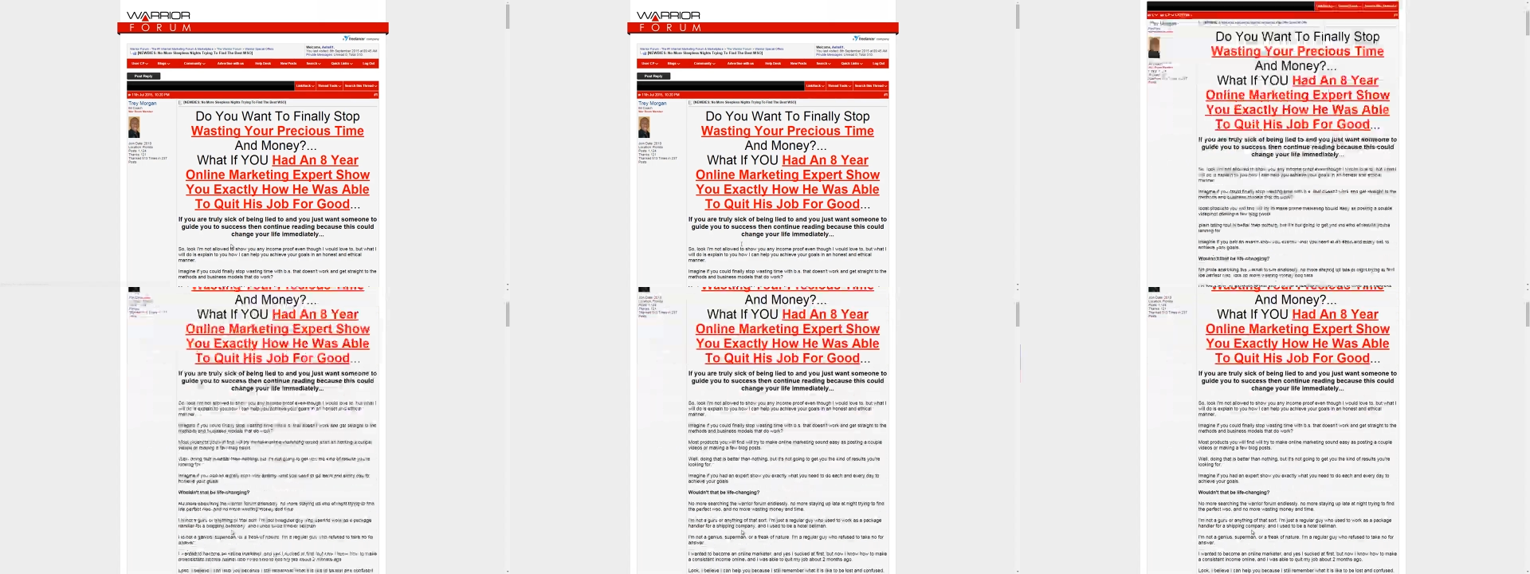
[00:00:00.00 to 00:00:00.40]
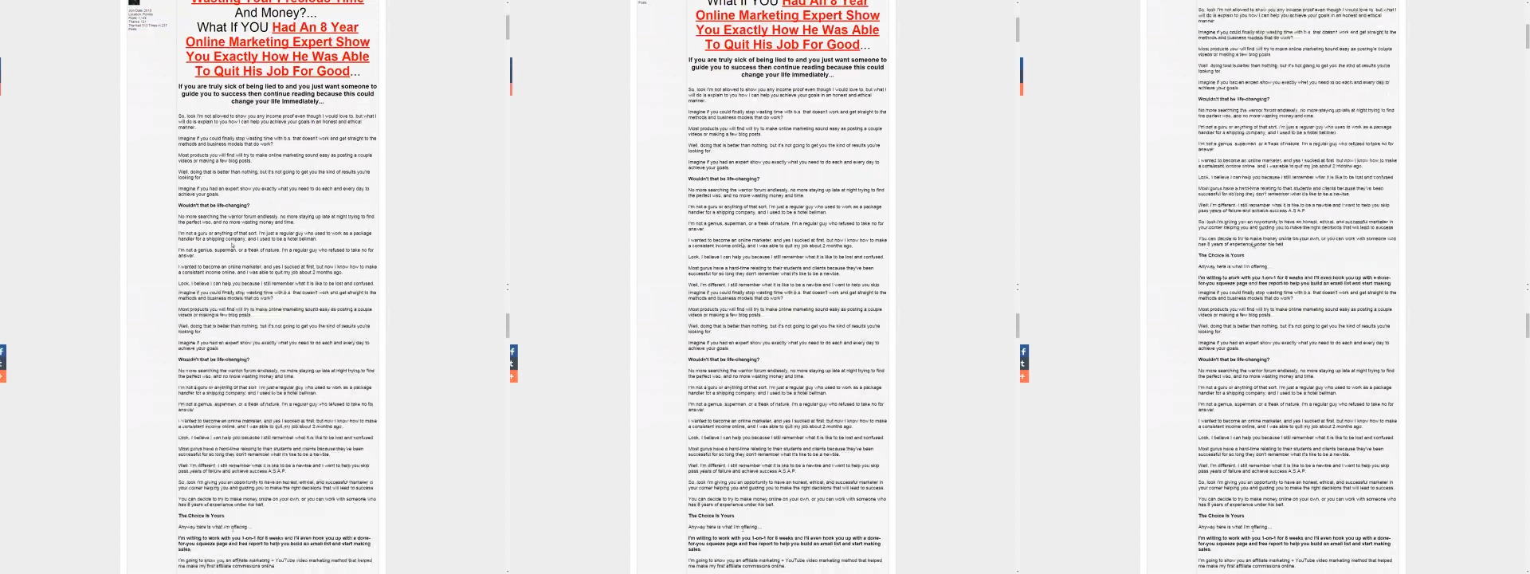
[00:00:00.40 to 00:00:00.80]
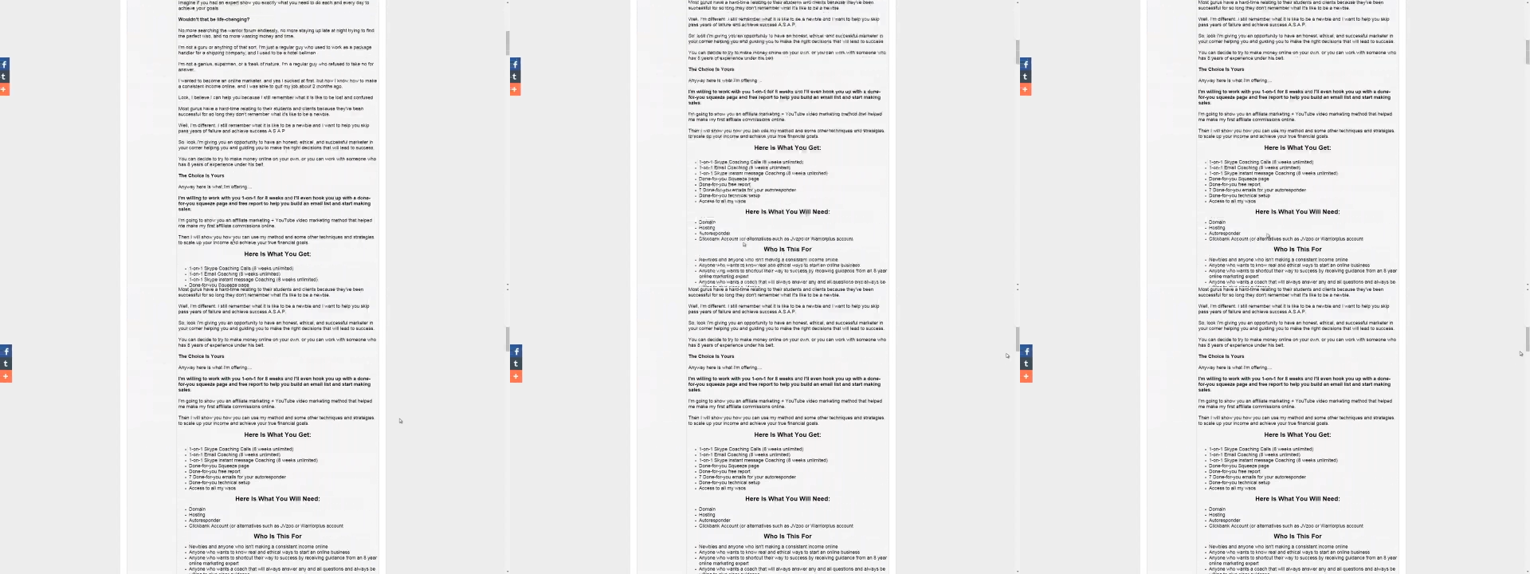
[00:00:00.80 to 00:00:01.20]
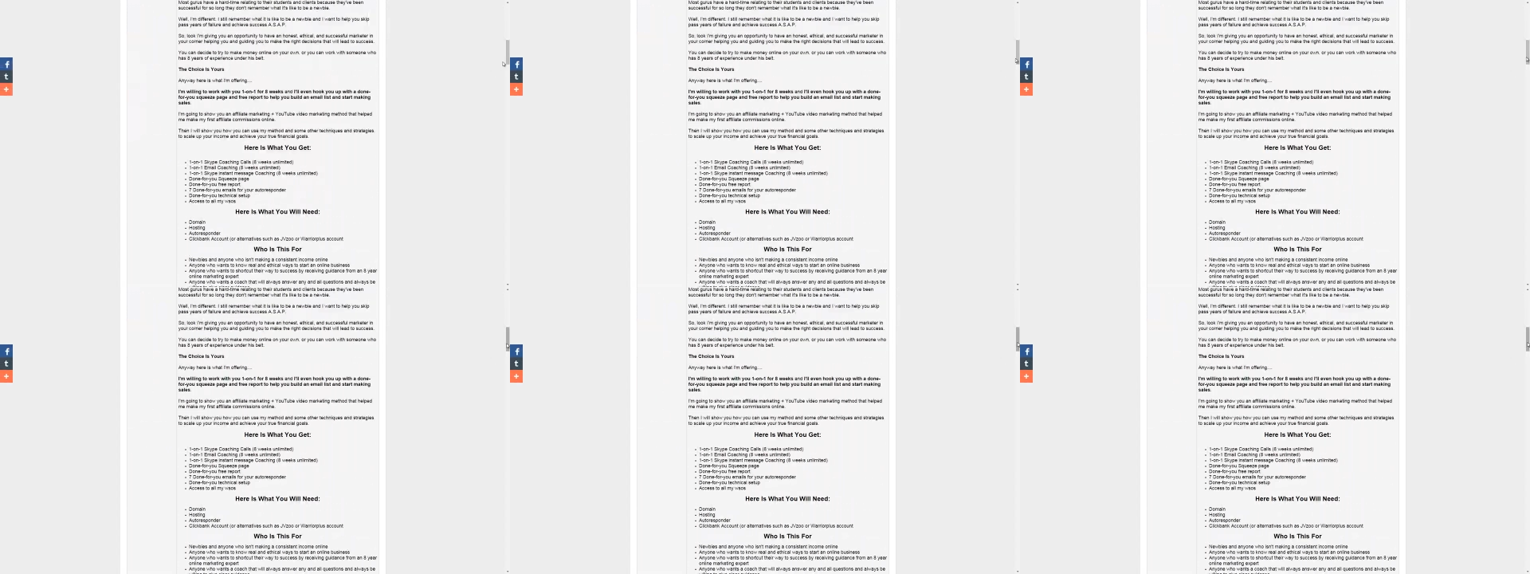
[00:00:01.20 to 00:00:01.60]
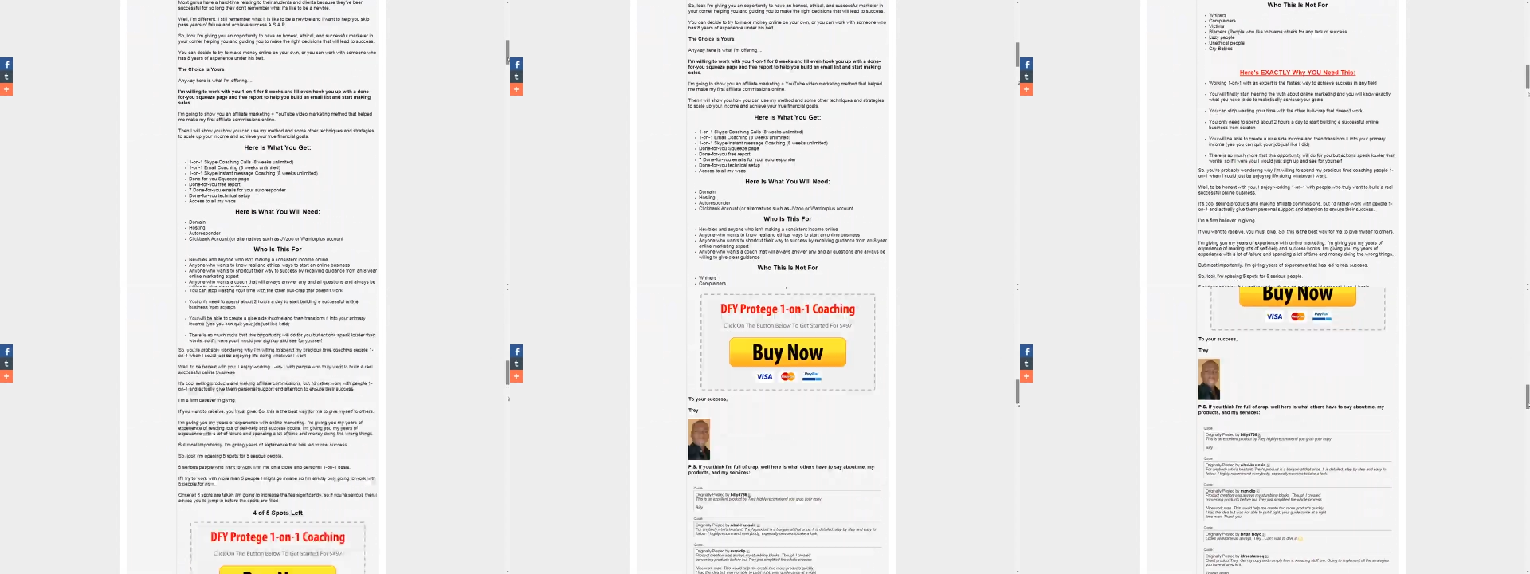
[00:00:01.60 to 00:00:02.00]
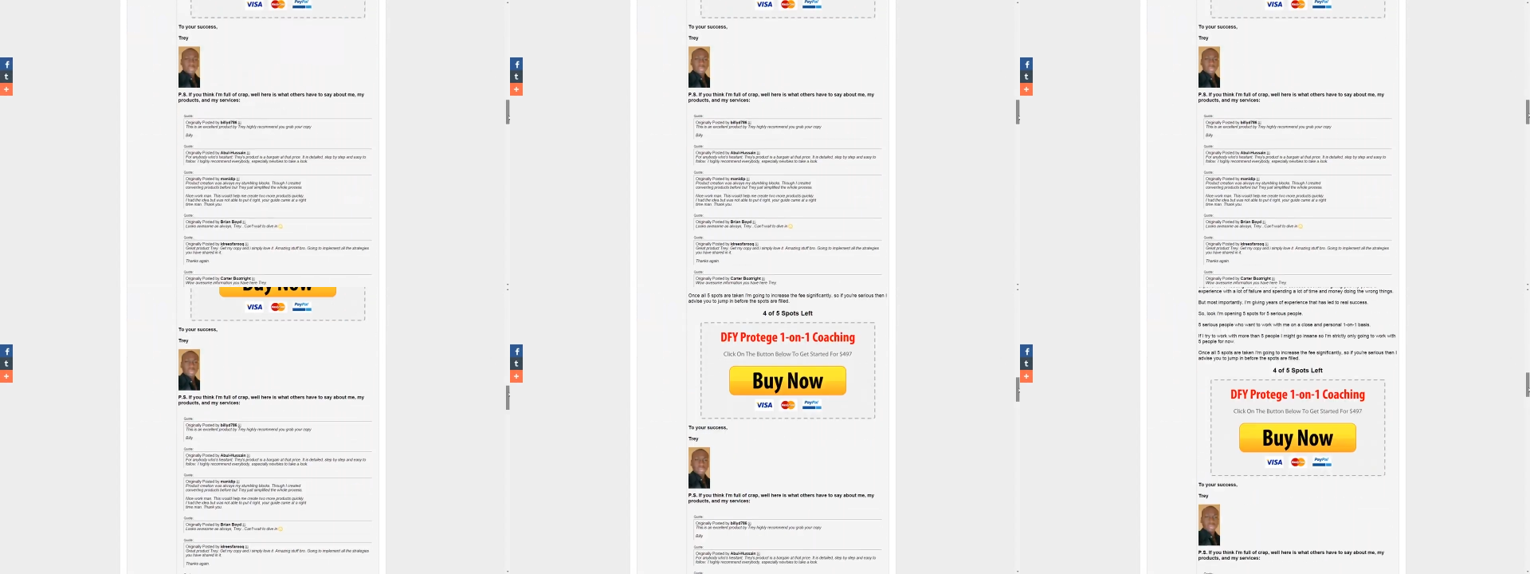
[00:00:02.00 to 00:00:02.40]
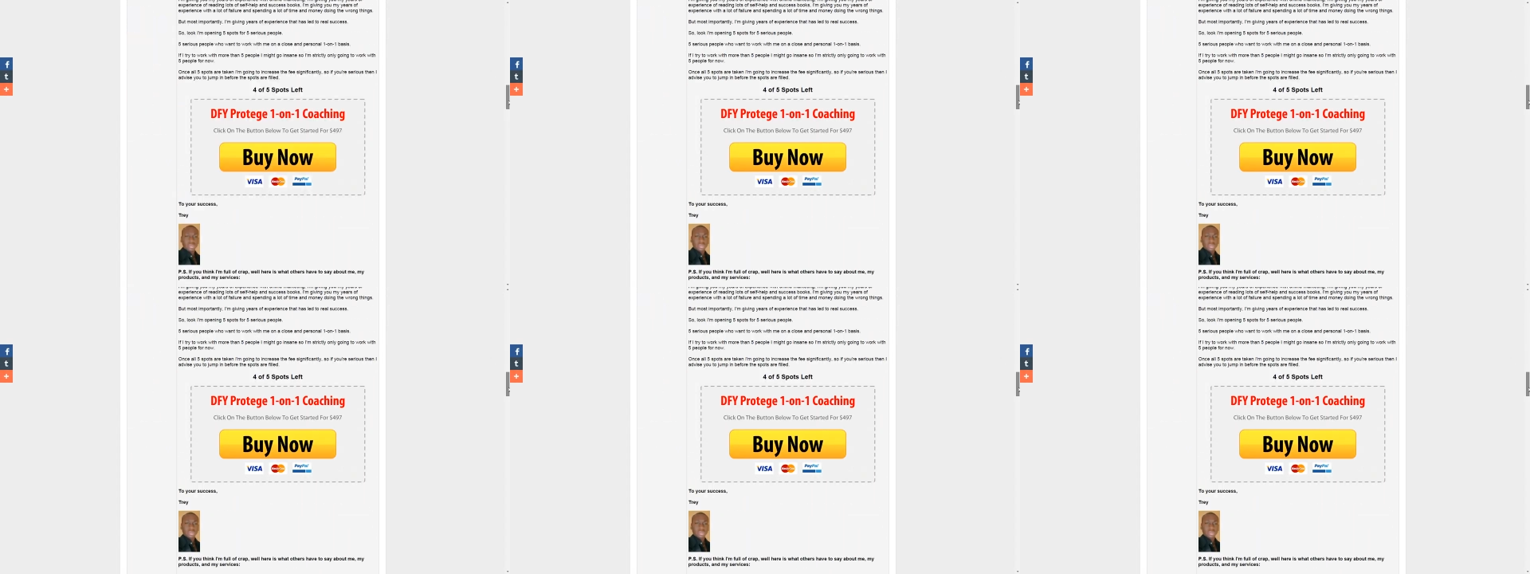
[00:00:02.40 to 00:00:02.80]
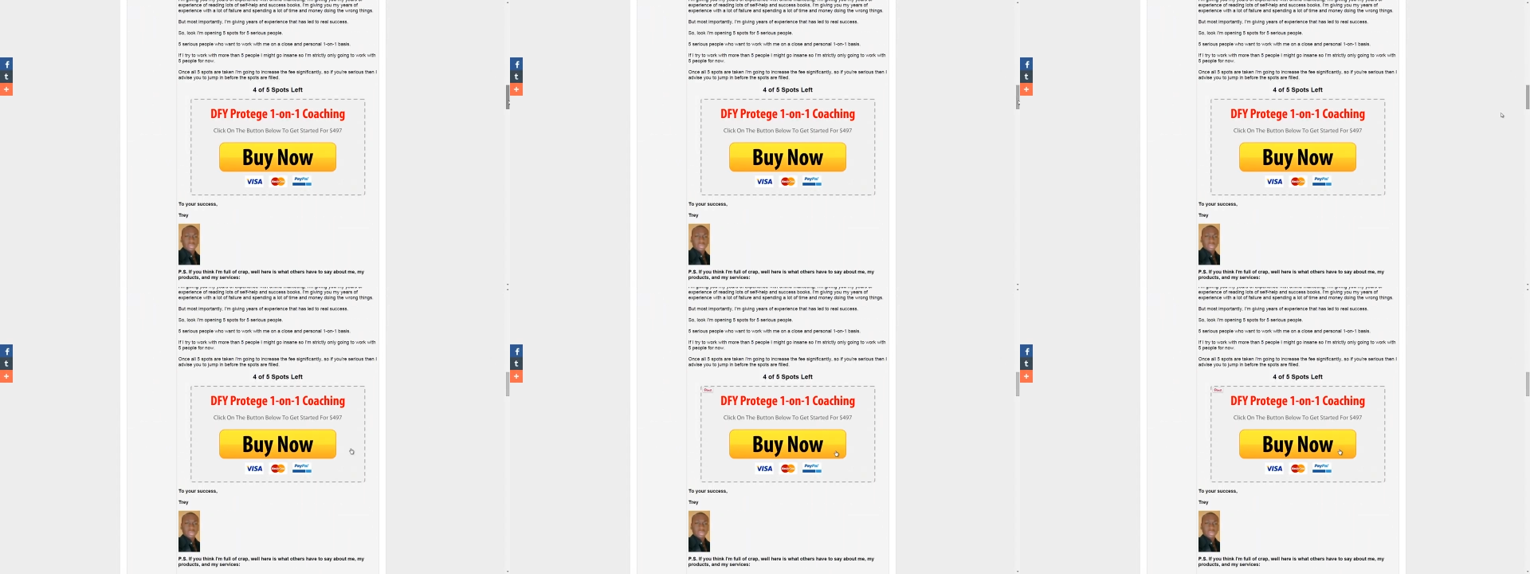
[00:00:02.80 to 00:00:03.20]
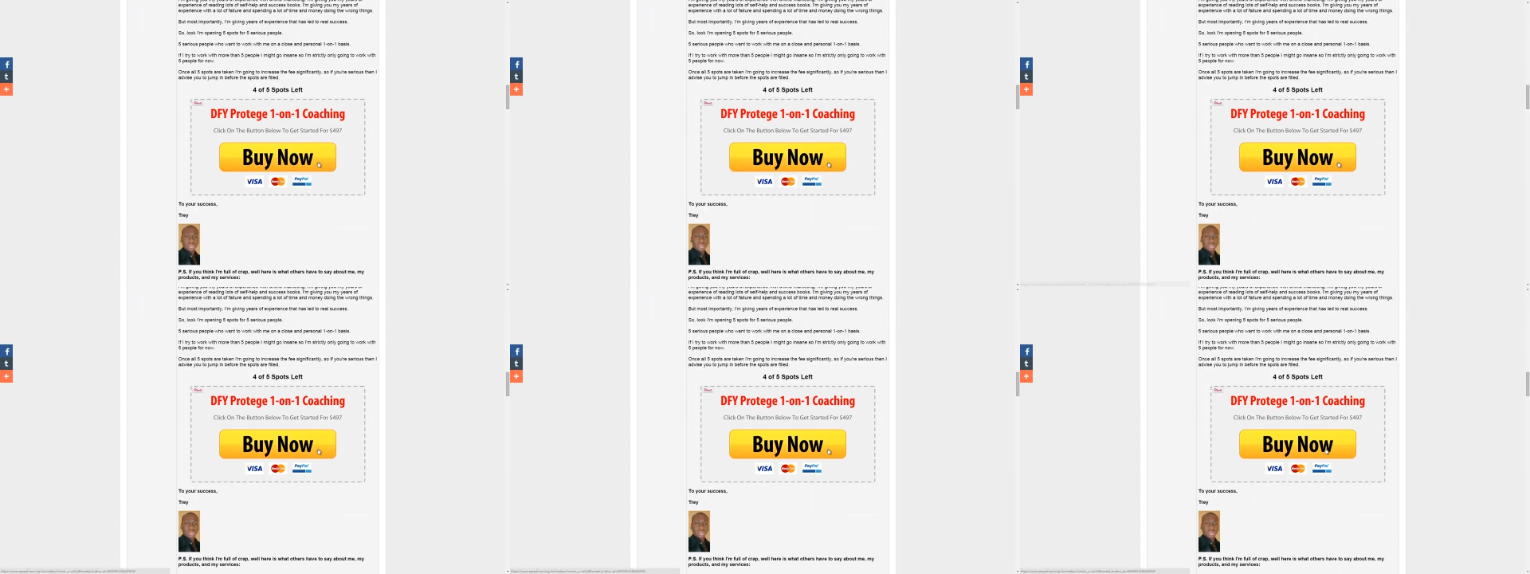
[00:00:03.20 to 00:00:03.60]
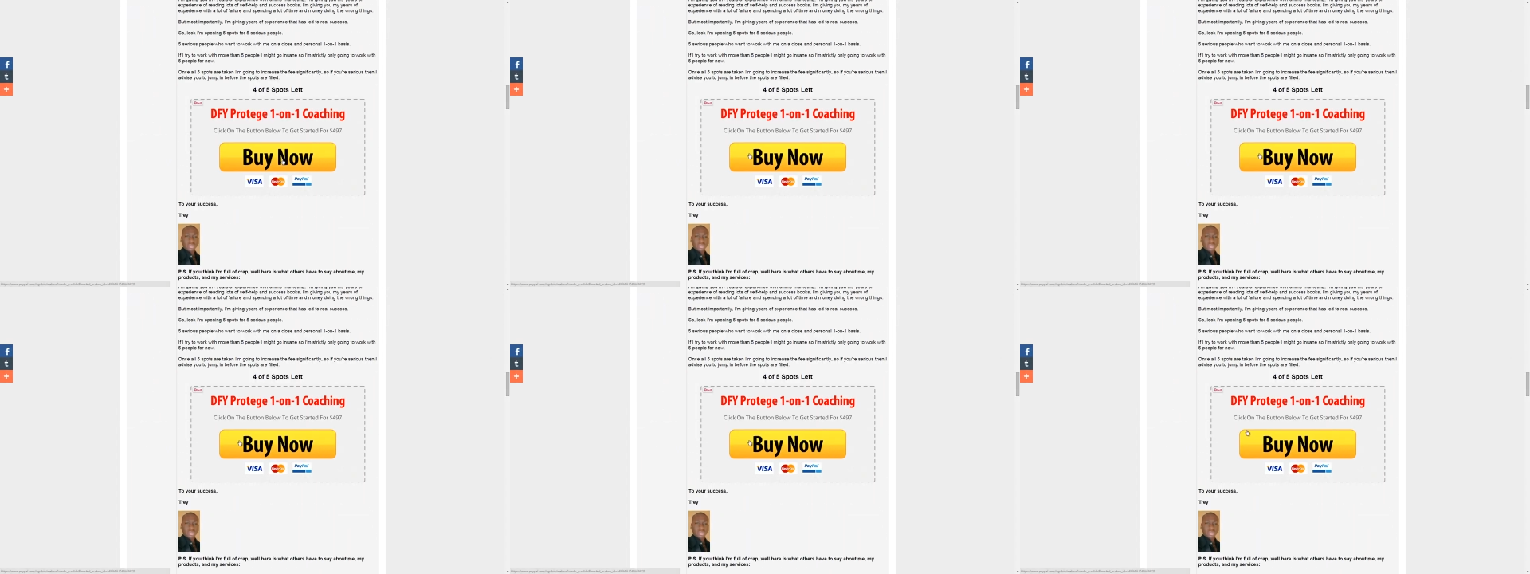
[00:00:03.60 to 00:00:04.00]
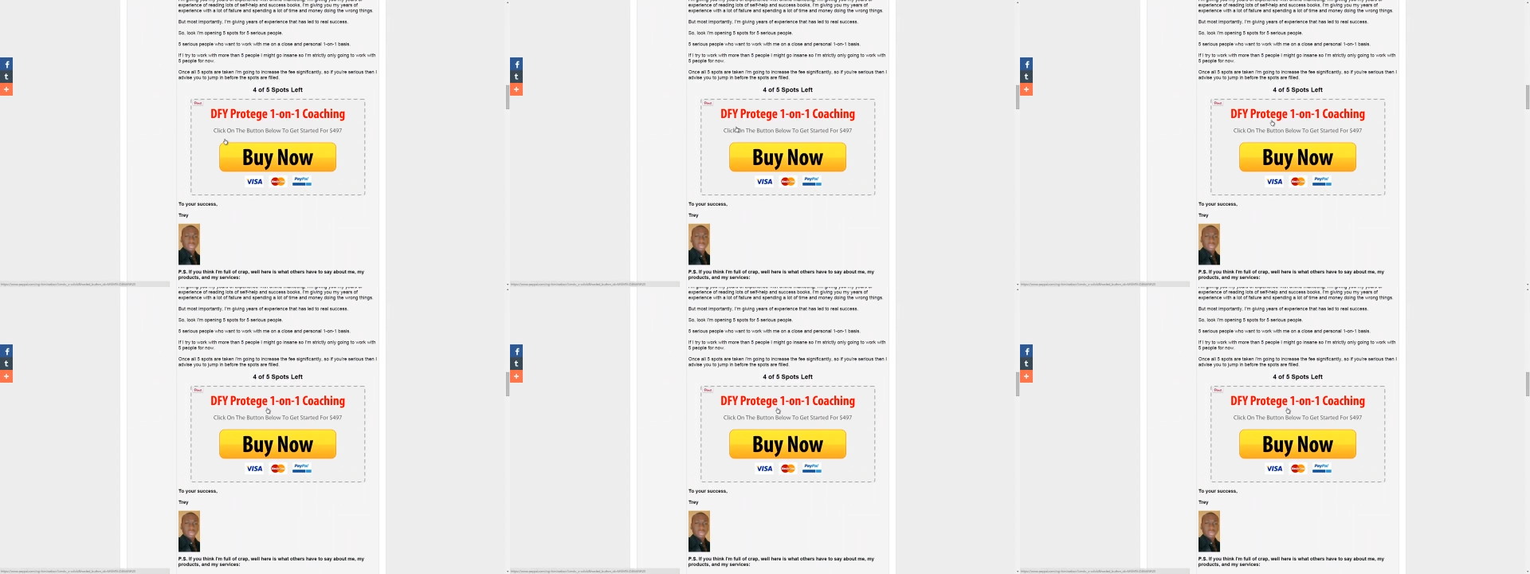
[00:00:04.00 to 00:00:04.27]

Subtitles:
Nobody's mouth can be seen.